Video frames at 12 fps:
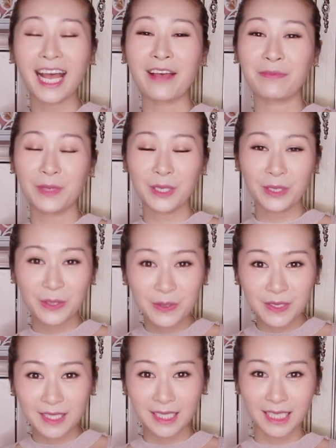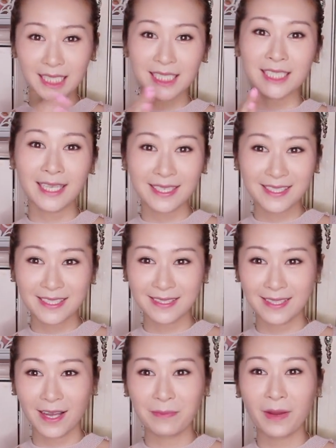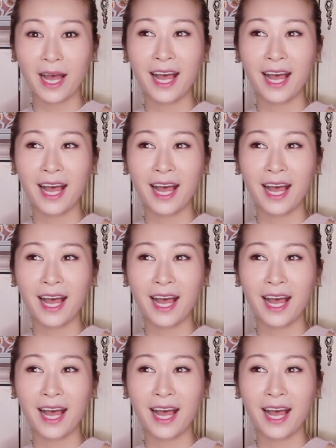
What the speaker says: I've been using it non-stop.